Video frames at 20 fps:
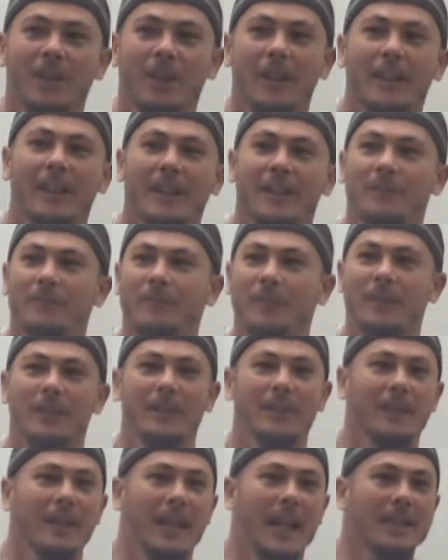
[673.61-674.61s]
like,
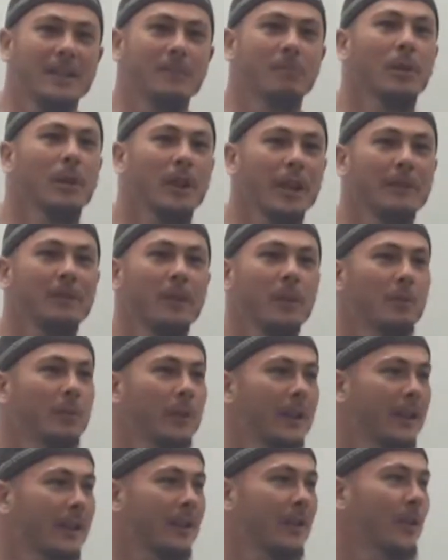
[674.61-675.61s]
as a believer,
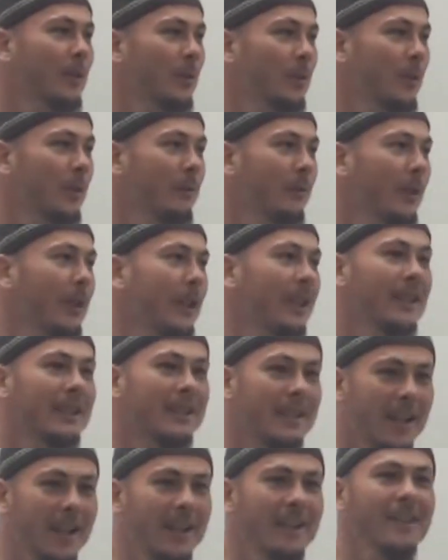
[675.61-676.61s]
we're very
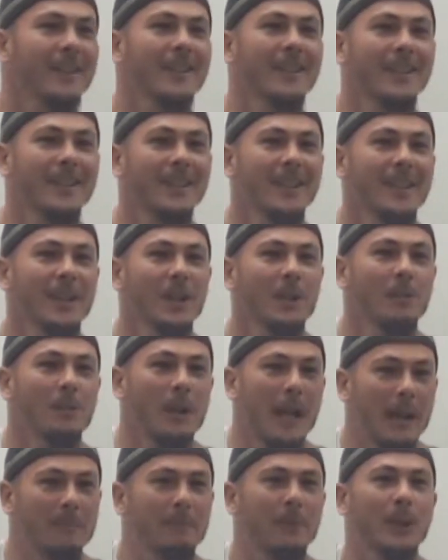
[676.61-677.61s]
content,
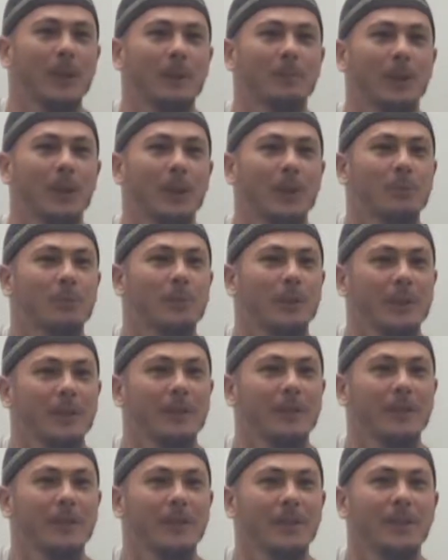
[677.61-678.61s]
we're happy because
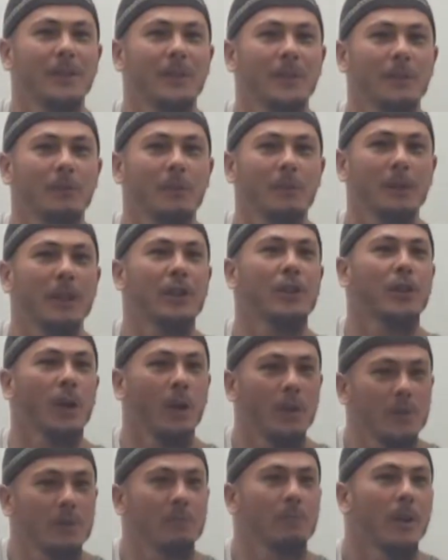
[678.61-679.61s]
we've been
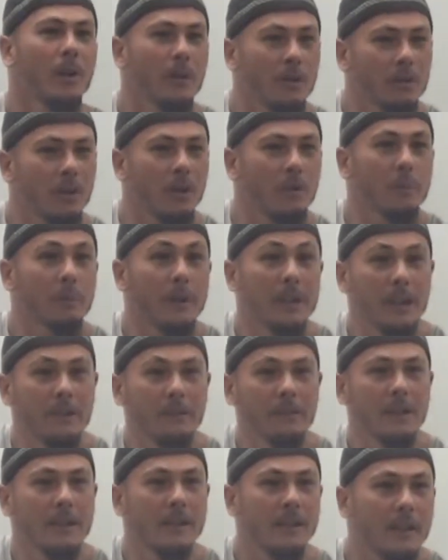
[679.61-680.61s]
chosen by Allah, we've been
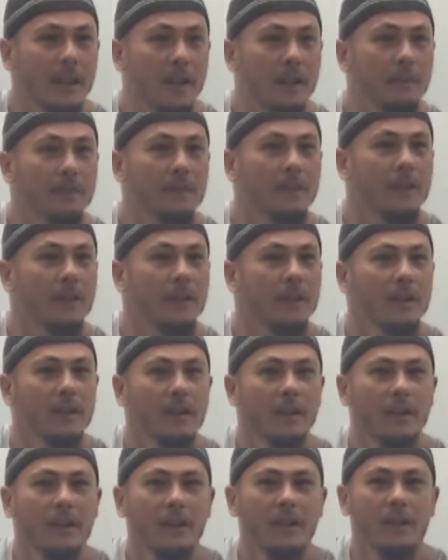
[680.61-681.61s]
given this gift
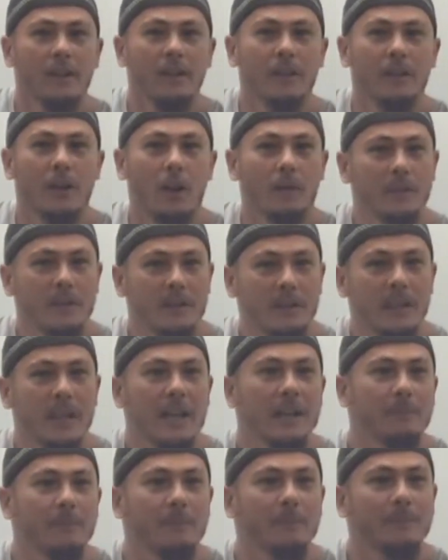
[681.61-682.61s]
of
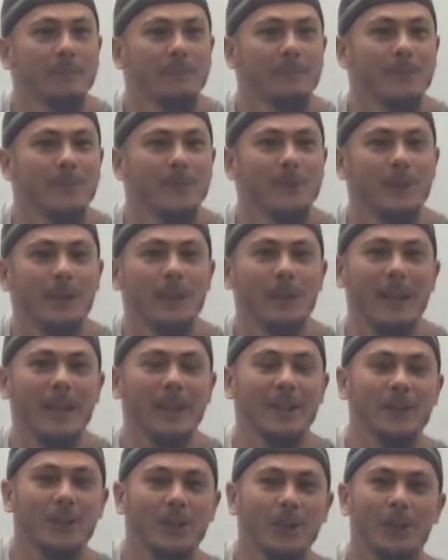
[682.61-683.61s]
Islam. So that
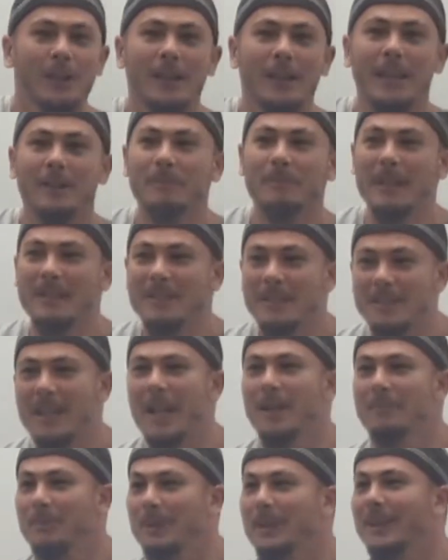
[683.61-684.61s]
internally, that makes us
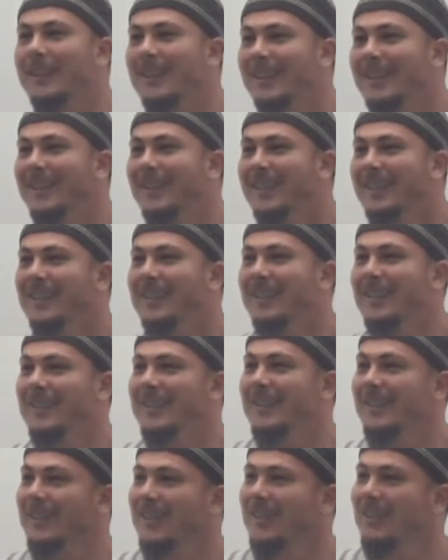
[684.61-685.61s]
happy.
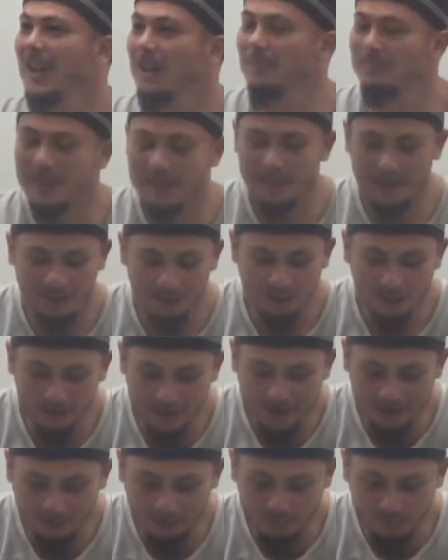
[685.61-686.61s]
You know, I'll
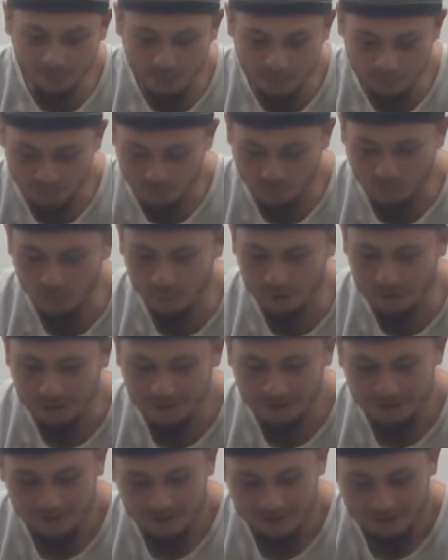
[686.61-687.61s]
get on with the story.